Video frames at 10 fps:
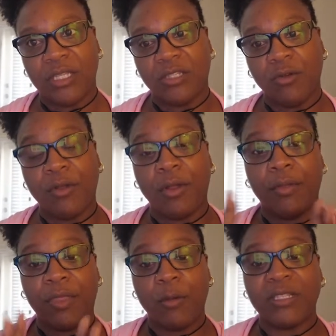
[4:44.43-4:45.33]
And so
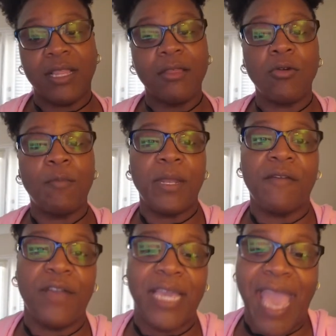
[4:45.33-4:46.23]
there was a little bit
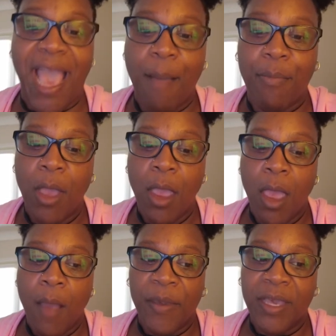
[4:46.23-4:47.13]
of a gap
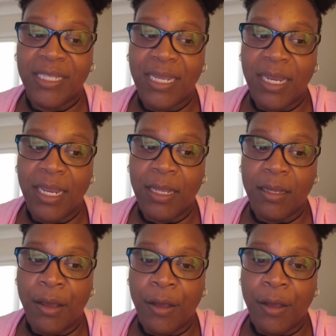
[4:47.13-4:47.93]
because I didn't,